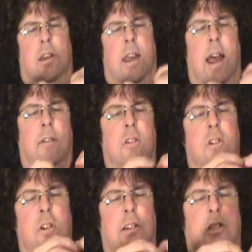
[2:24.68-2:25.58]
After
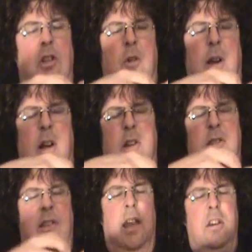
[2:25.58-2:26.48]
doing the two ears,
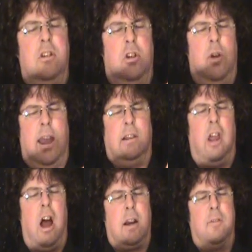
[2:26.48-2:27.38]
then you do a
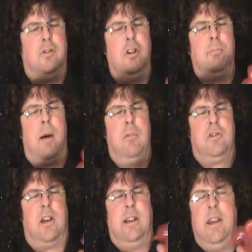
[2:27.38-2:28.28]
lock of two
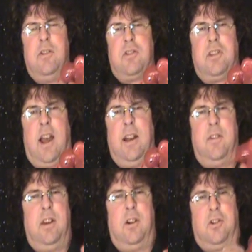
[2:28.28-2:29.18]
bubbles on either side
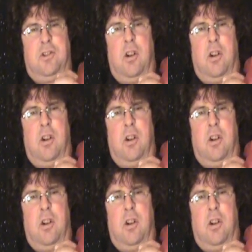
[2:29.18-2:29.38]
of the ears.